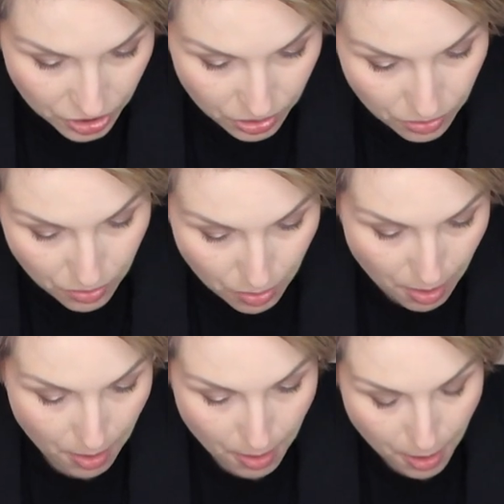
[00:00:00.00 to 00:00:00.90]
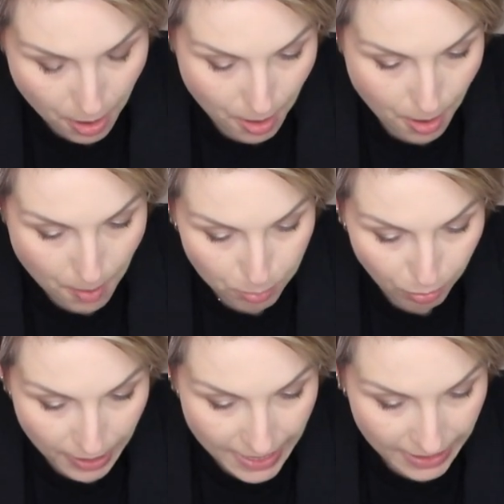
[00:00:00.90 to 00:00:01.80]
to
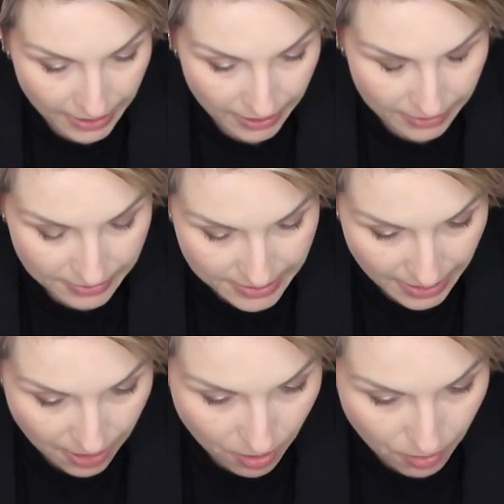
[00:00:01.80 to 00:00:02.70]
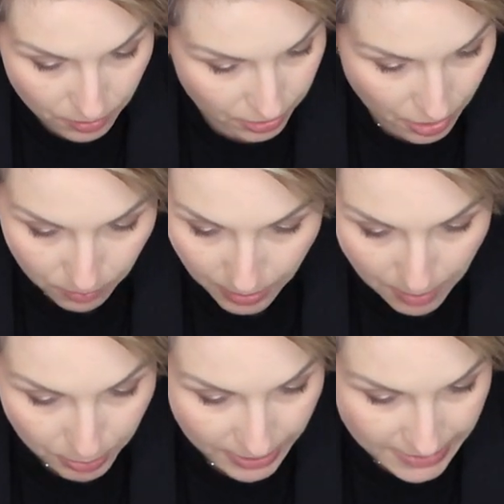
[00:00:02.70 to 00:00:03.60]
break down, no,
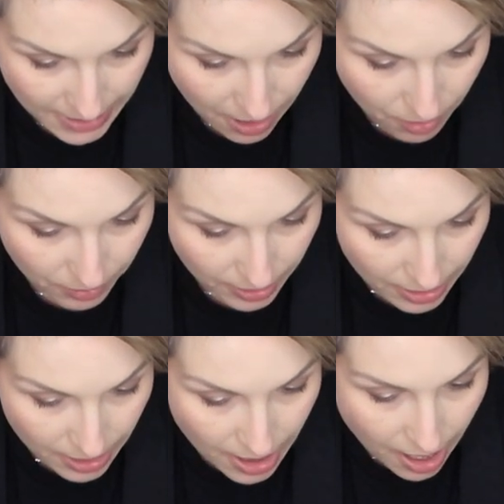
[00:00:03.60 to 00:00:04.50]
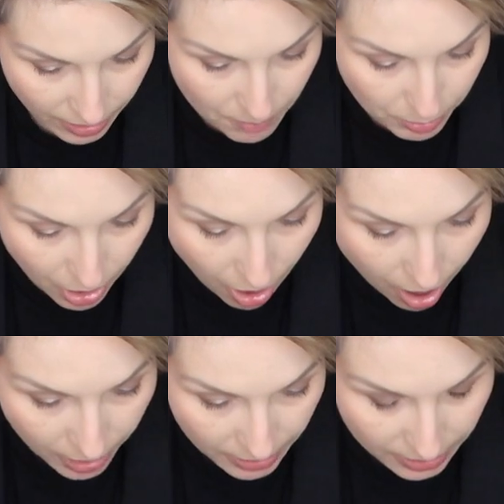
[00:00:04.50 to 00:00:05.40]
not break down,
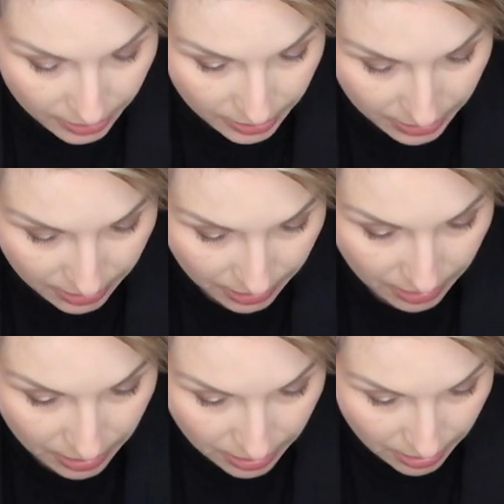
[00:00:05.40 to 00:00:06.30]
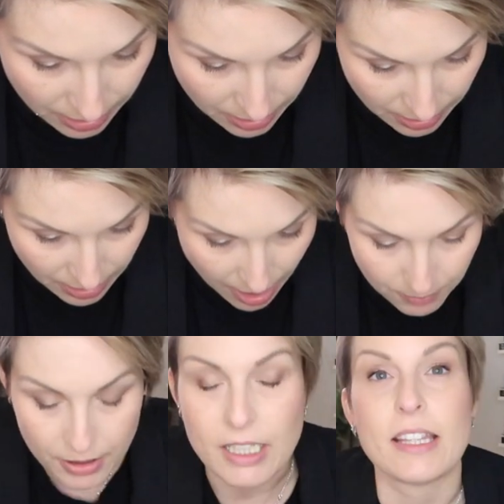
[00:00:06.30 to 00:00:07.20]
block
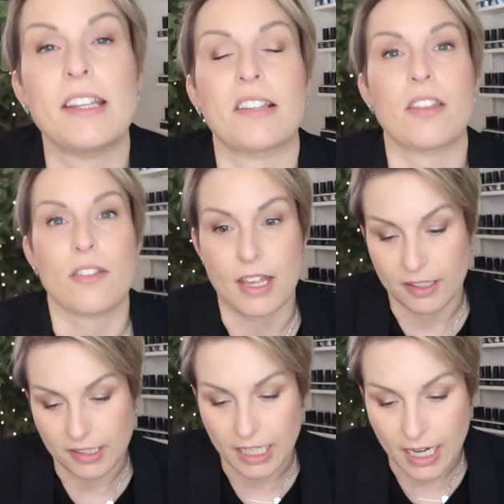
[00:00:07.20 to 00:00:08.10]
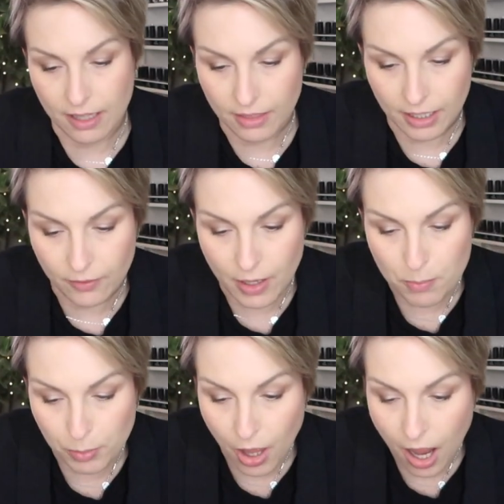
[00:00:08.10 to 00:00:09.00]
I'm reading these other things and I can't think of
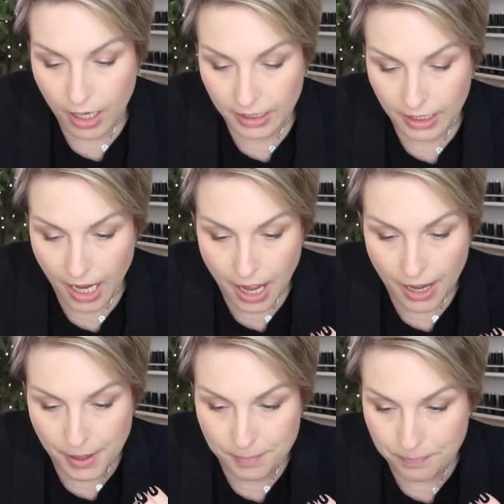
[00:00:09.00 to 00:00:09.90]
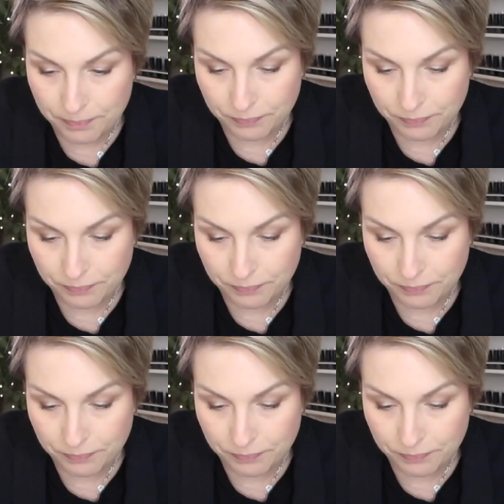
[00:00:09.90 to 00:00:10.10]
it. Block, um,